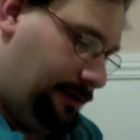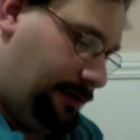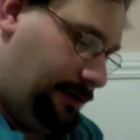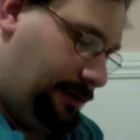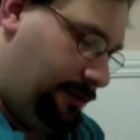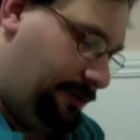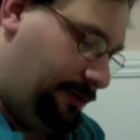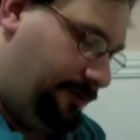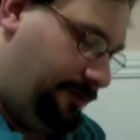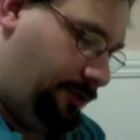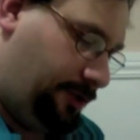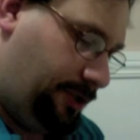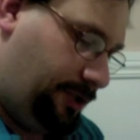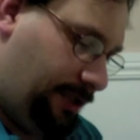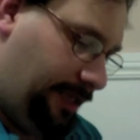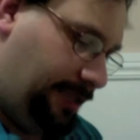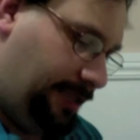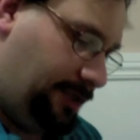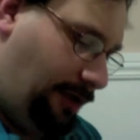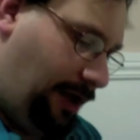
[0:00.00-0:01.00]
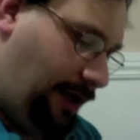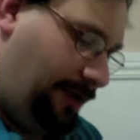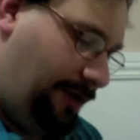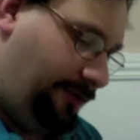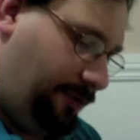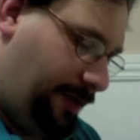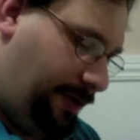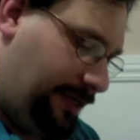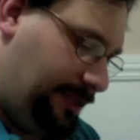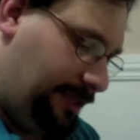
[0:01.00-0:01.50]
Unfortunately, it's a lot of
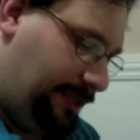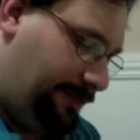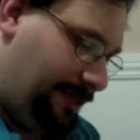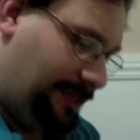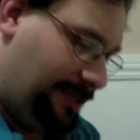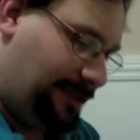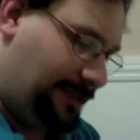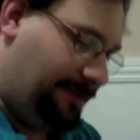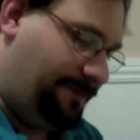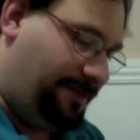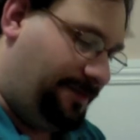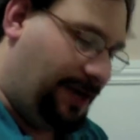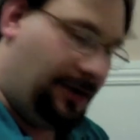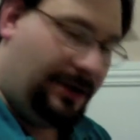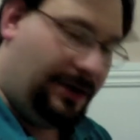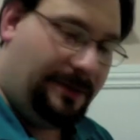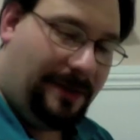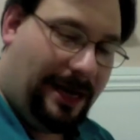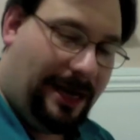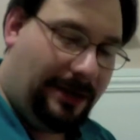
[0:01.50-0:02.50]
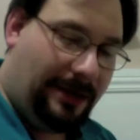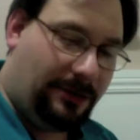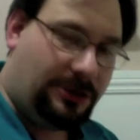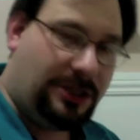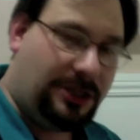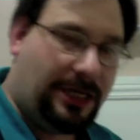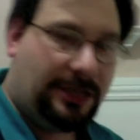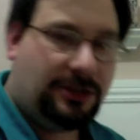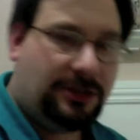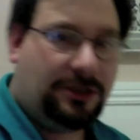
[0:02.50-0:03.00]
erasing, but it's a very minor
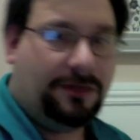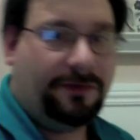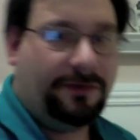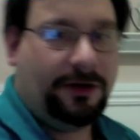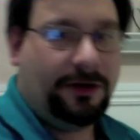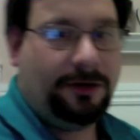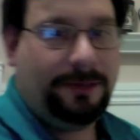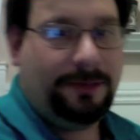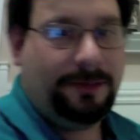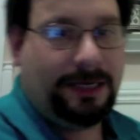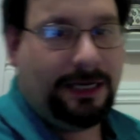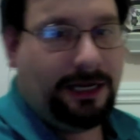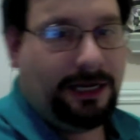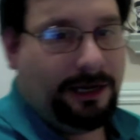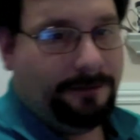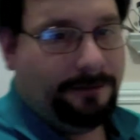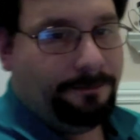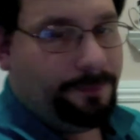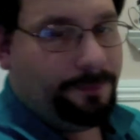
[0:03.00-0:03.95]
change to the very beginning.